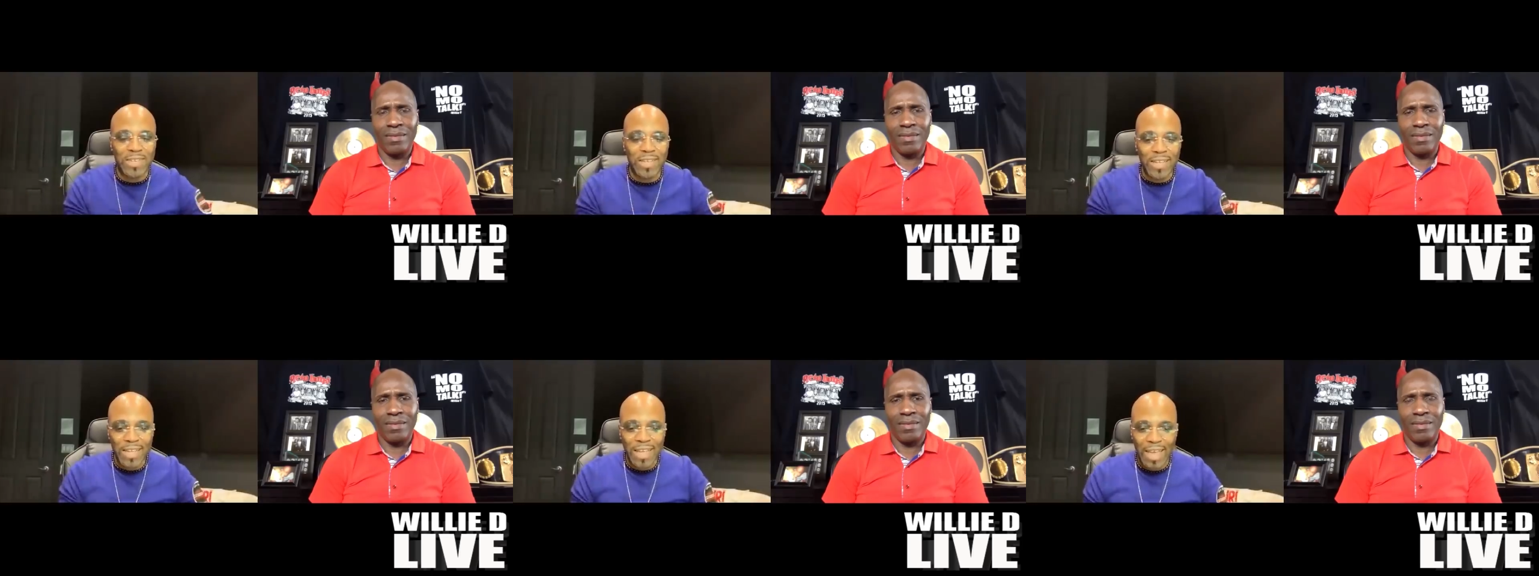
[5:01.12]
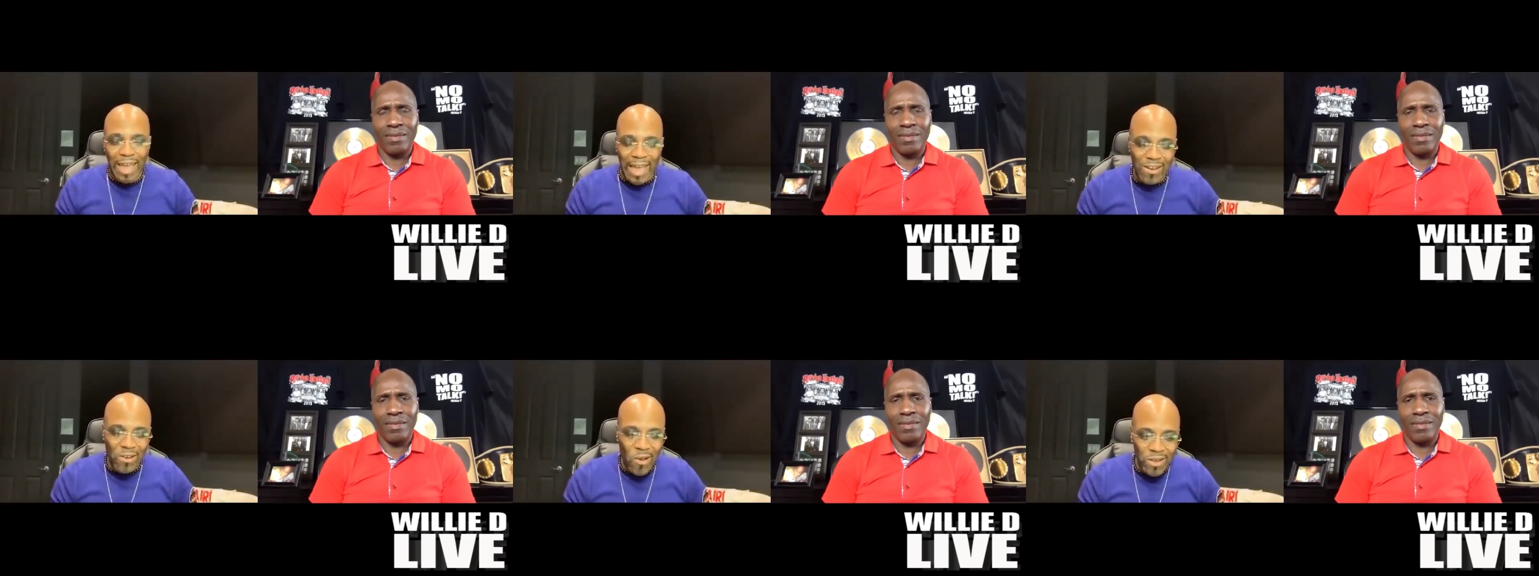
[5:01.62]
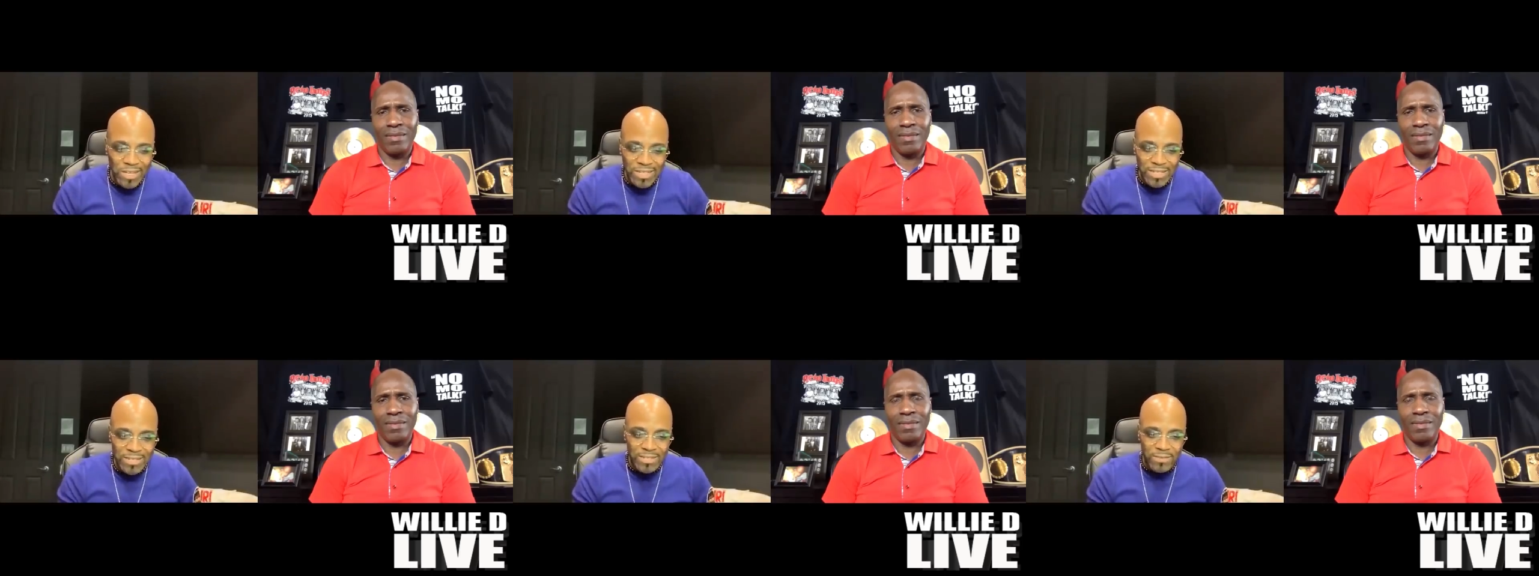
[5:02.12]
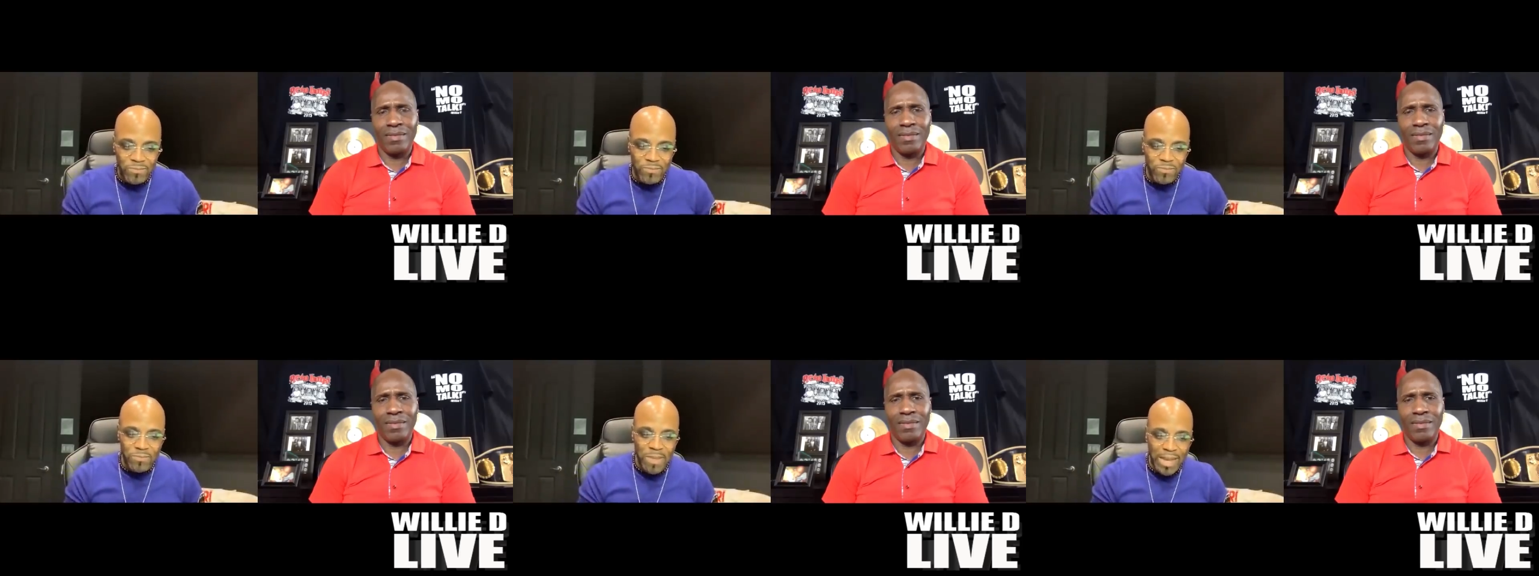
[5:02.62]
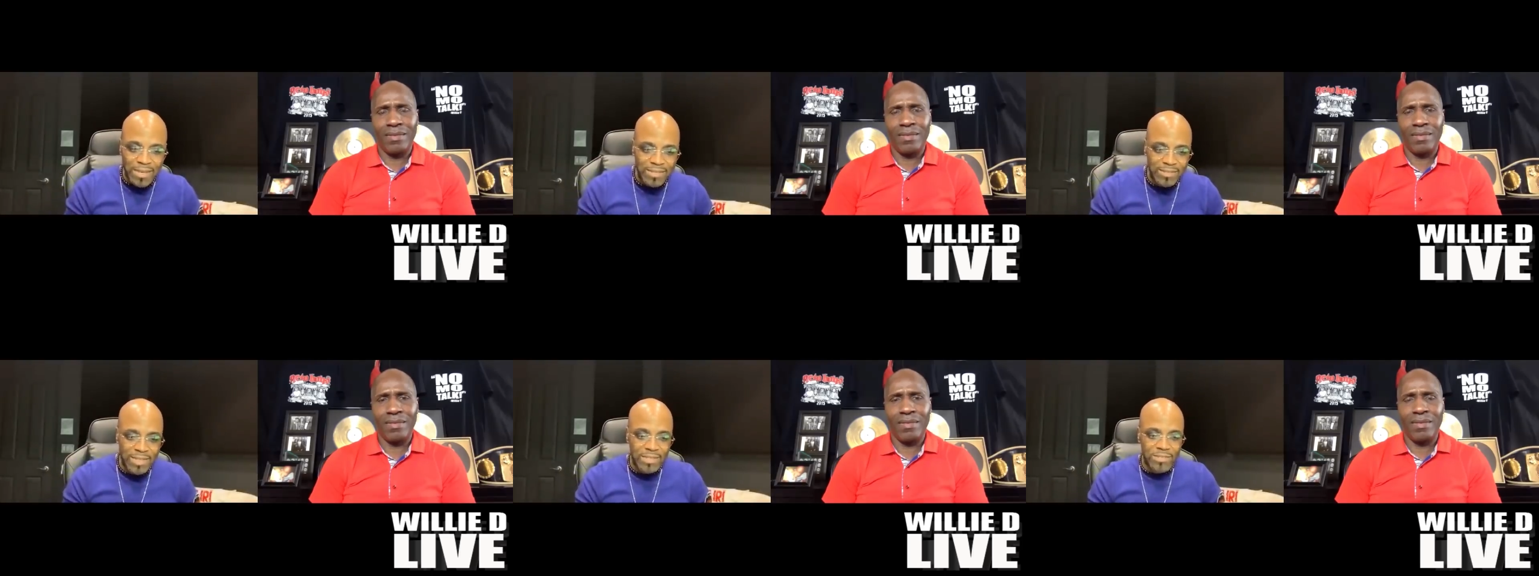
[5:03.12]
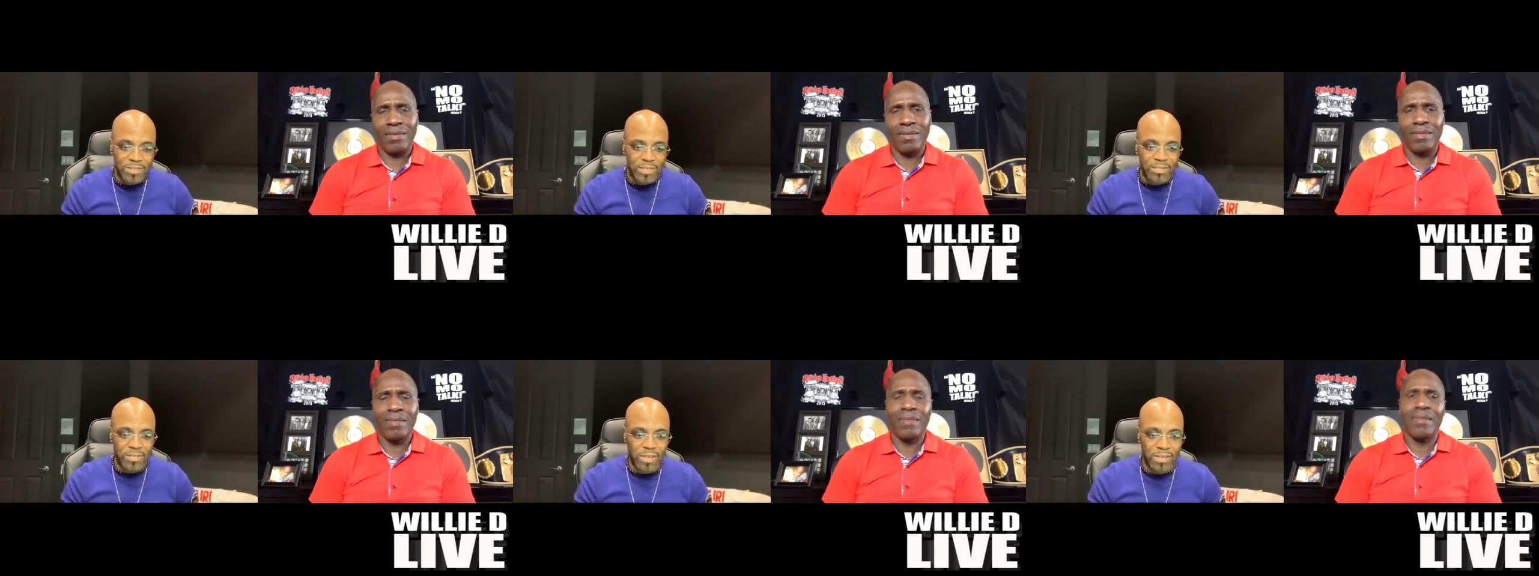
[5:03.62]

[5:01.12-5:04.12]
Speaker 1: and and all of these magazines and,